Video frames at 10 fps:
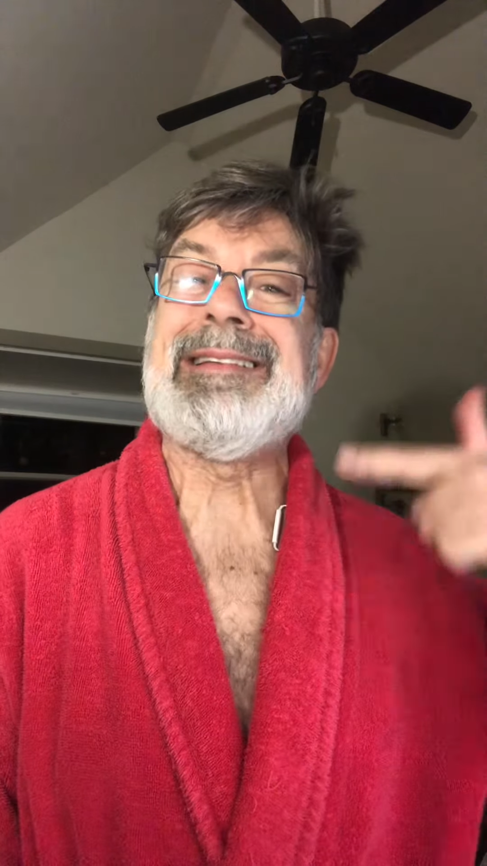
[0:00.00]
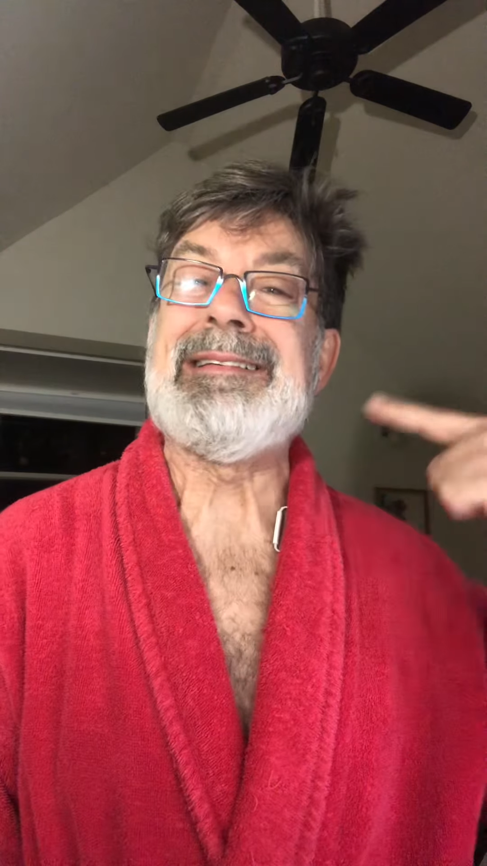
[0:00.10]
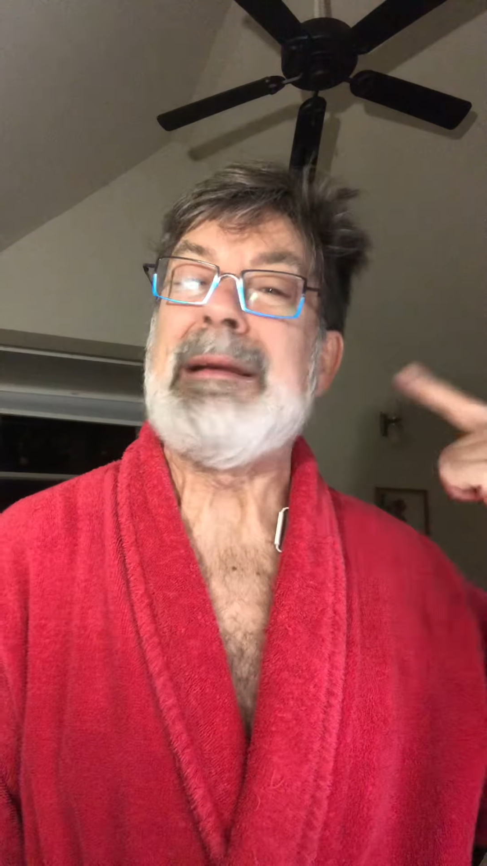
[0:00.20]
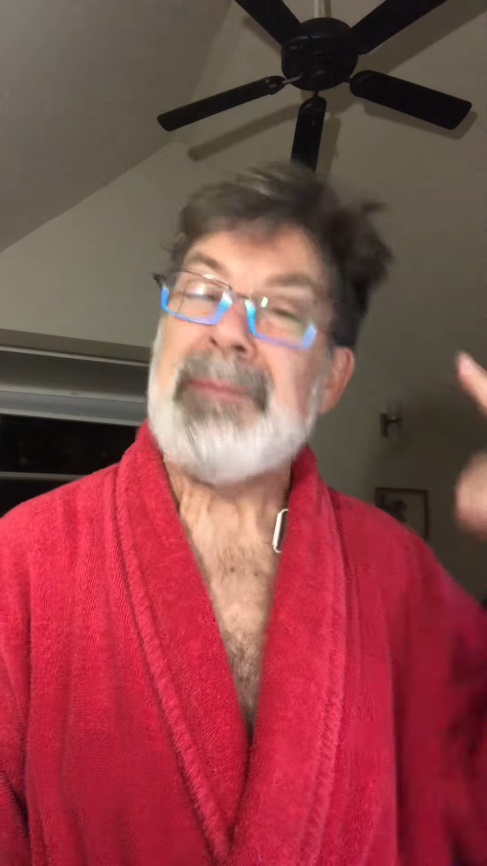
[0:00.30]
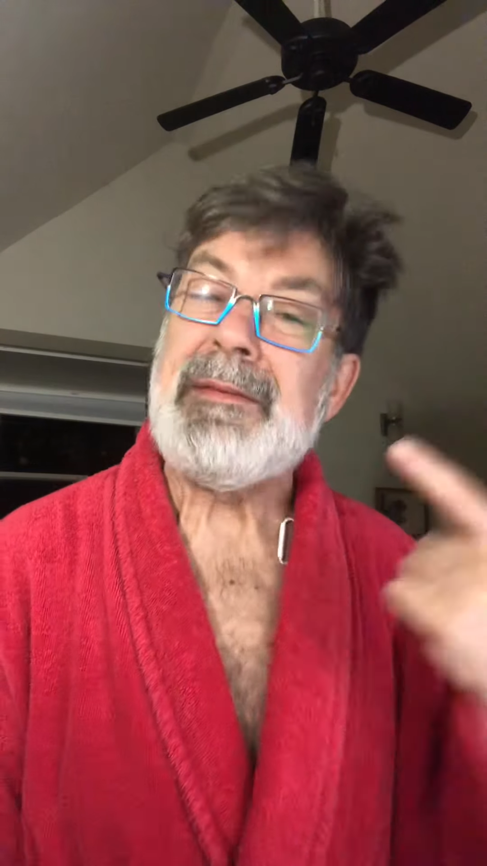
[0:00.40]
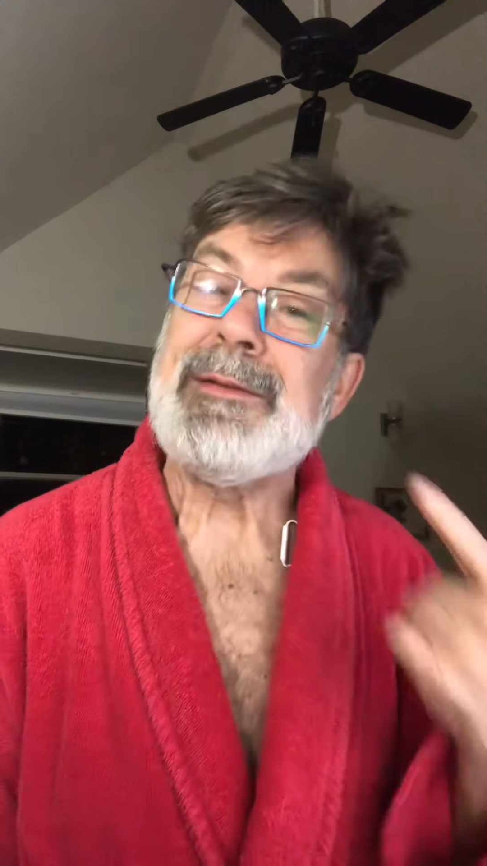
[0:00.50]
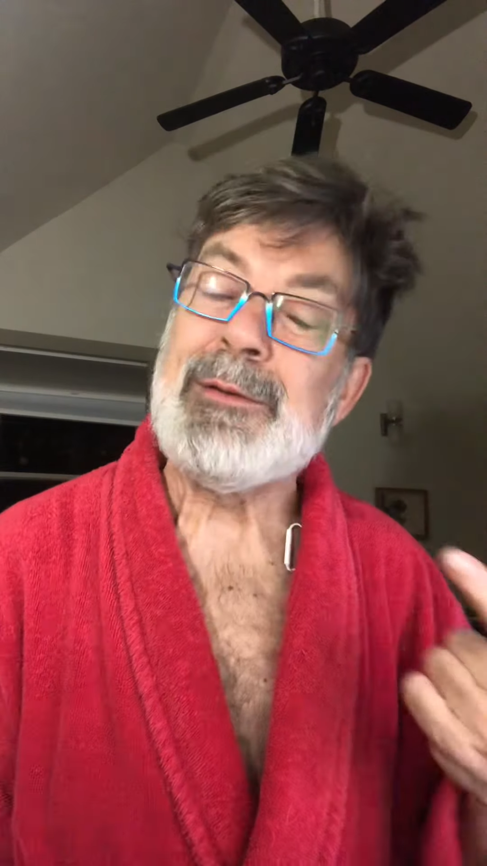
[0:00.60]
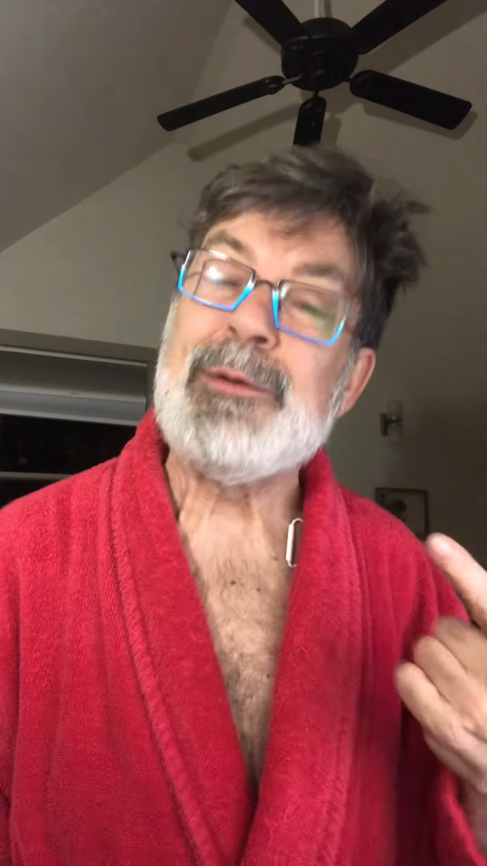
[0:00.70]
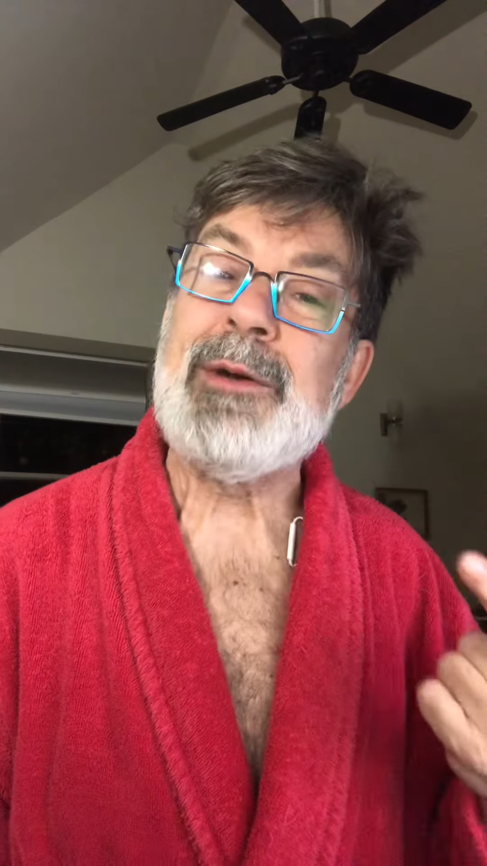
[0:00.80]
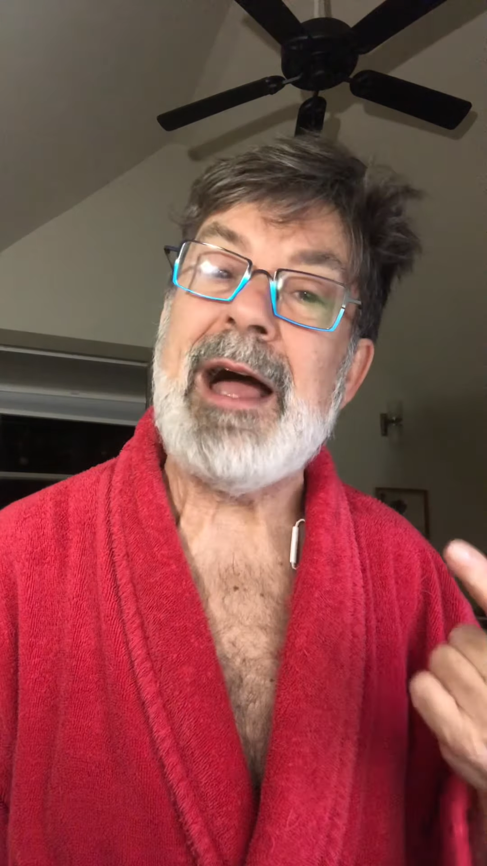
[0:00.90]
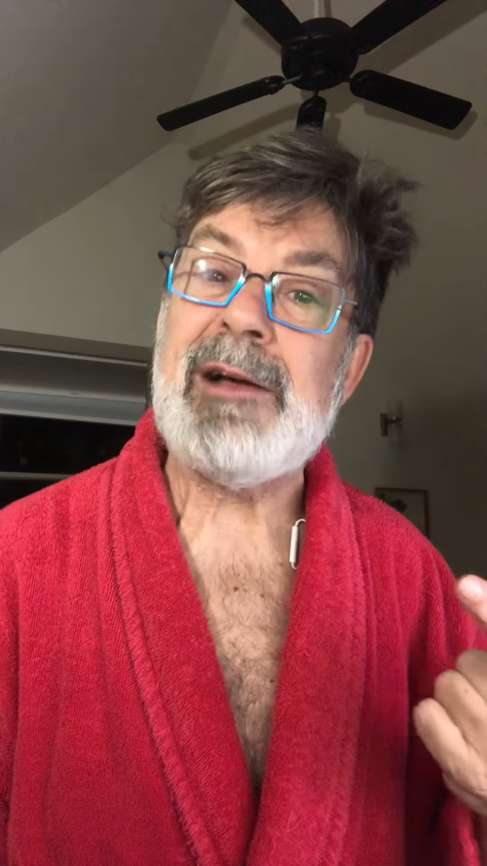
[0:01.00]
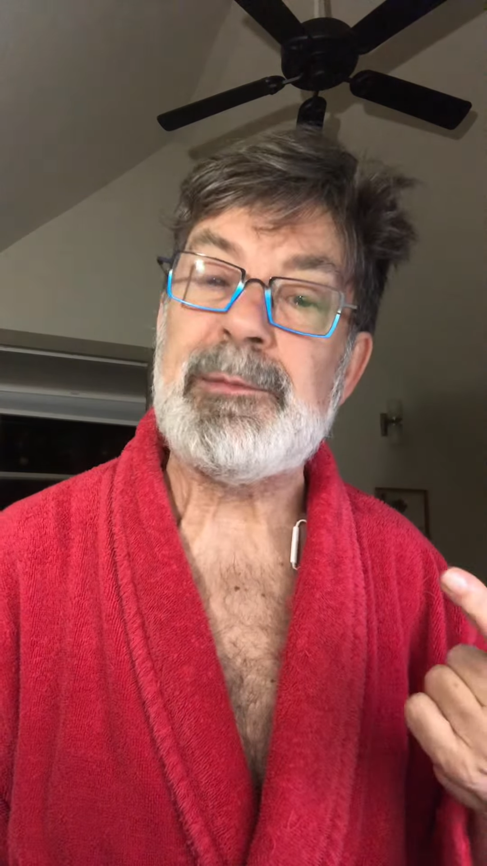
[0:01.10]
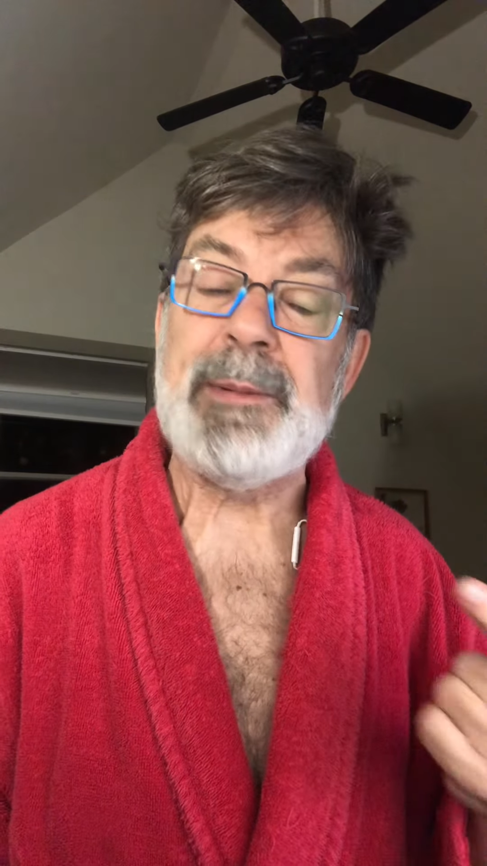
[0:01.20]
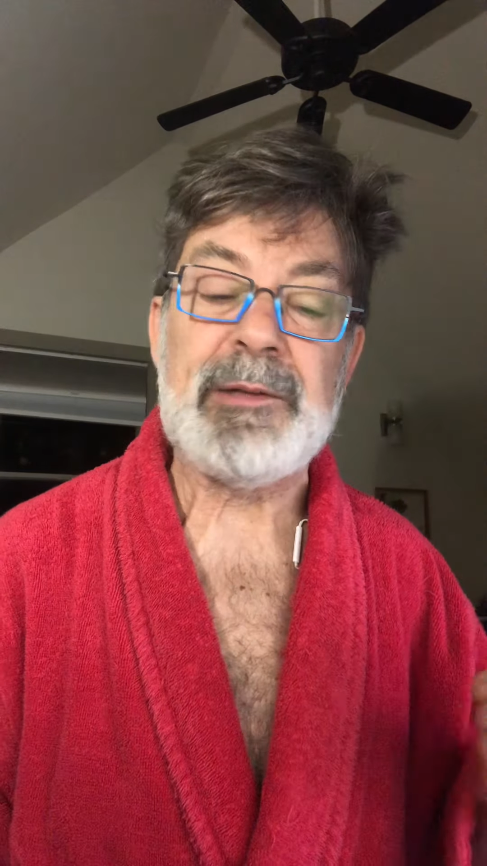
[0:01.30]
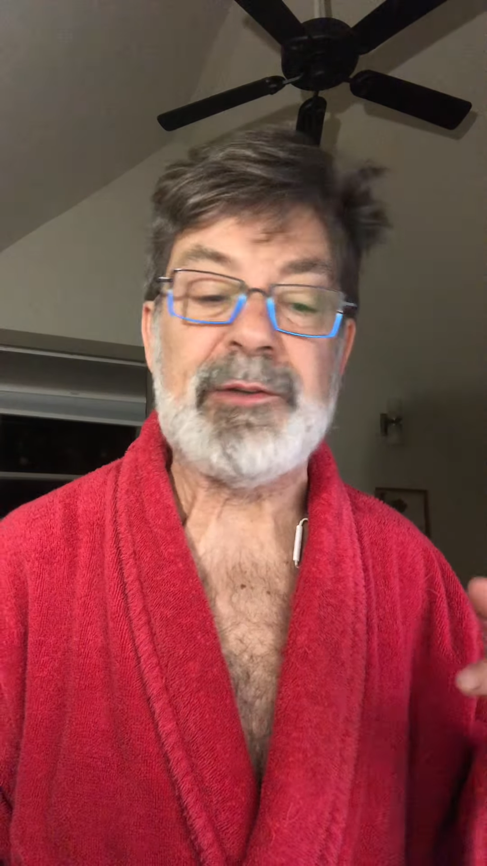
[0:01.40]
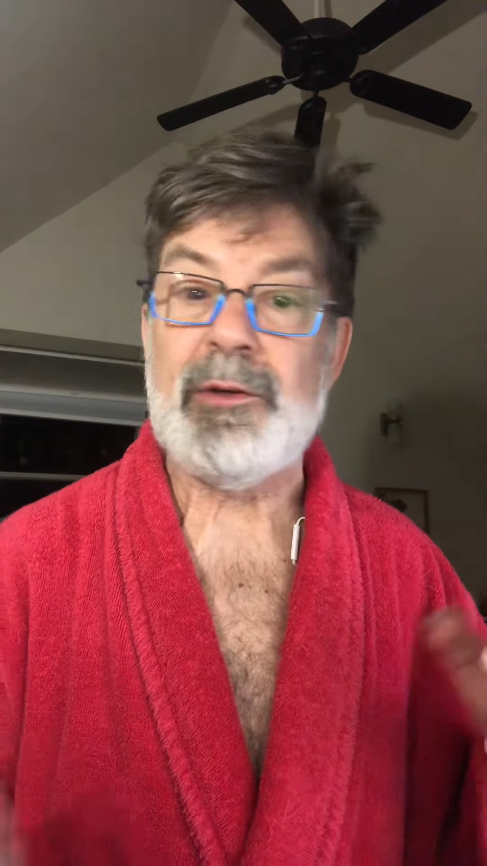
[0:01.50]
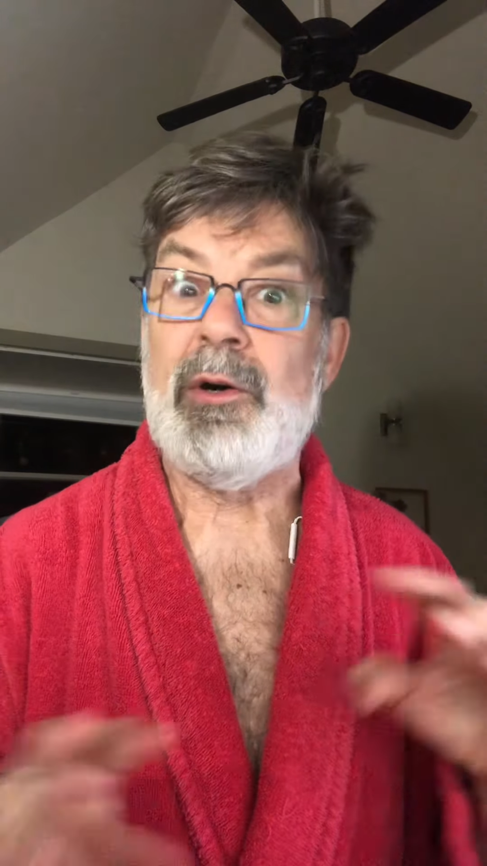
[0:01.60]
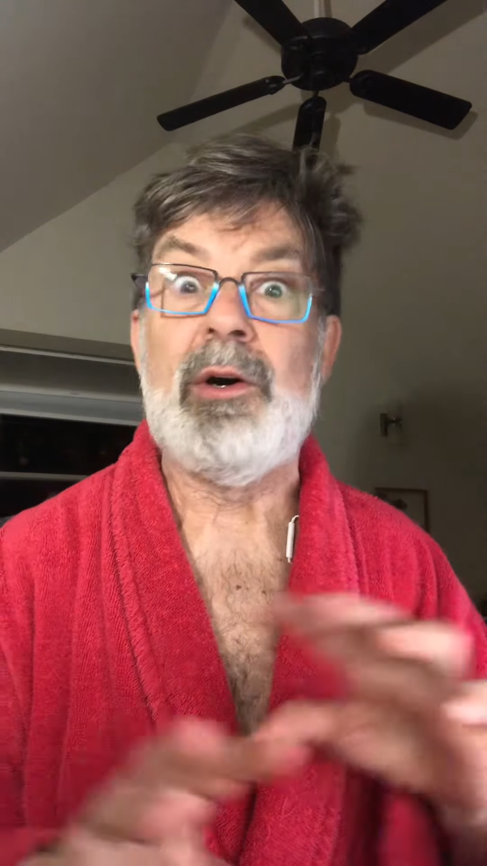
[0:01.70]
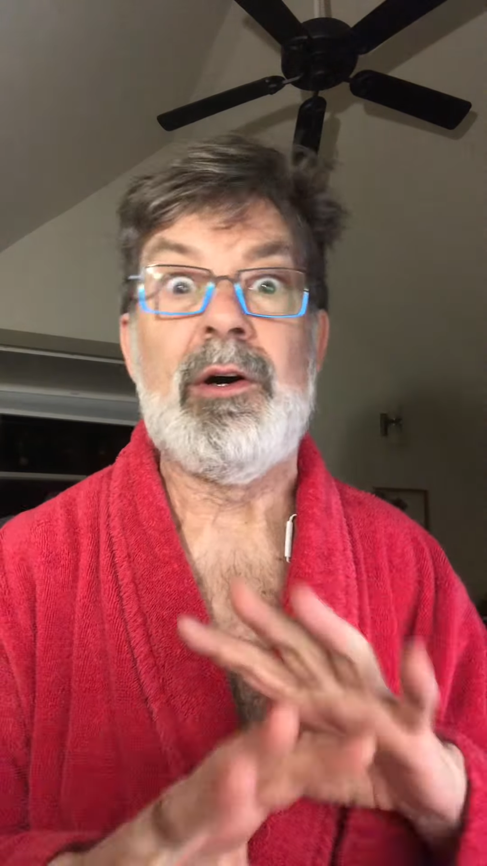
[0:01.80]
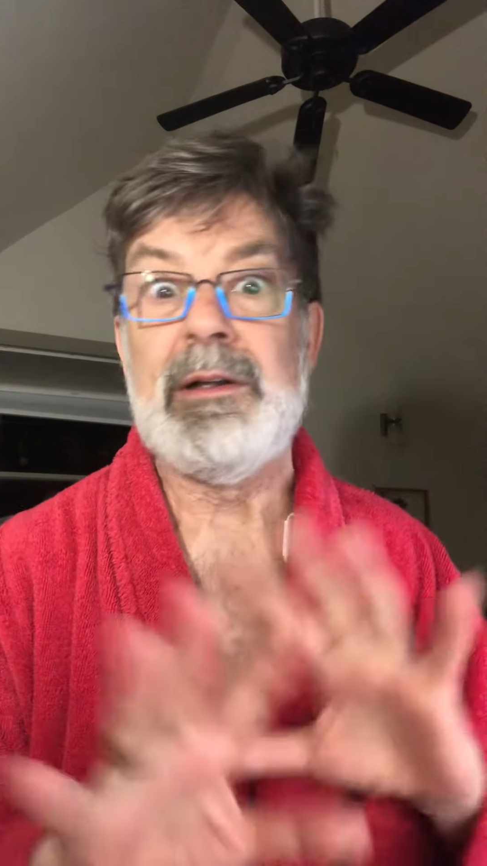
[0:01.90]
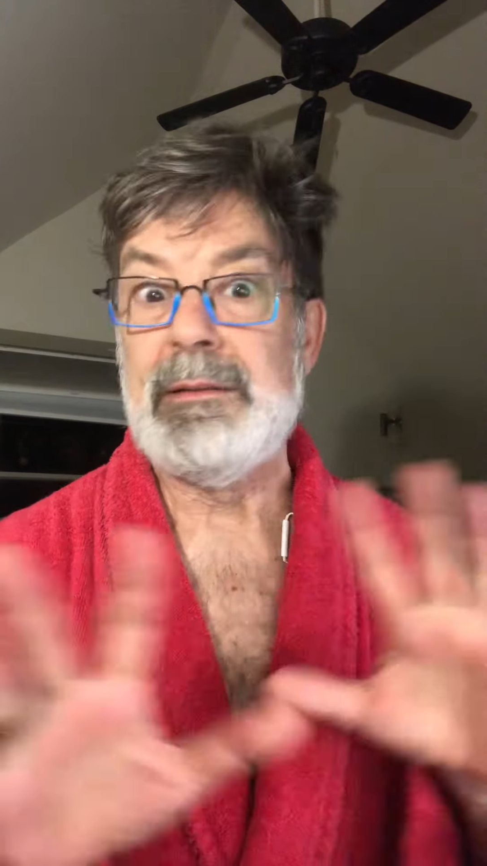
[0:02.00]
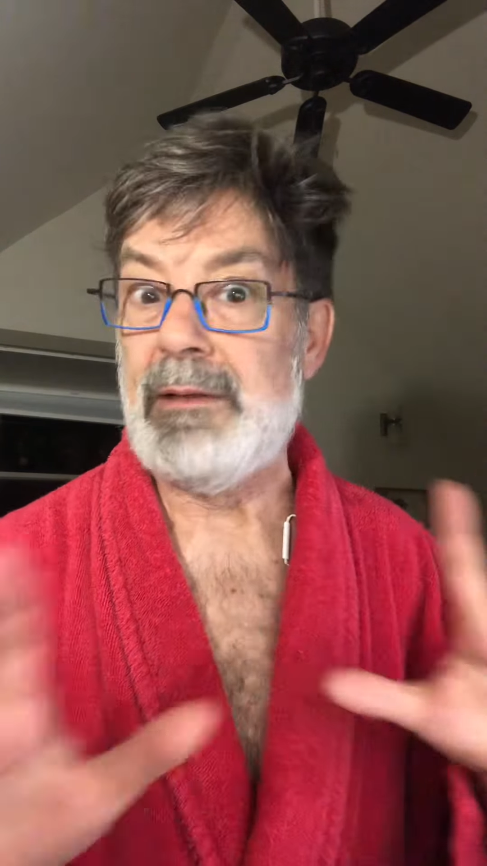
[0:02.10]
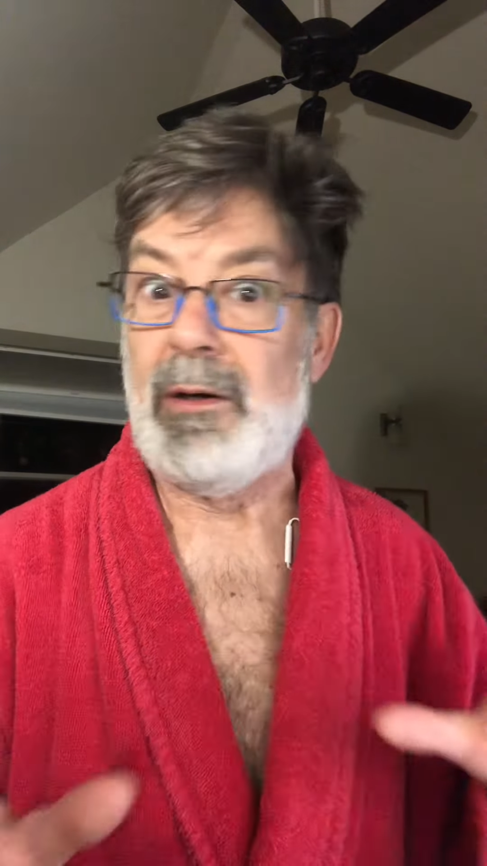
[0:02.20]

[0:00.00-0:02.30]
except that the lunar aspects are all,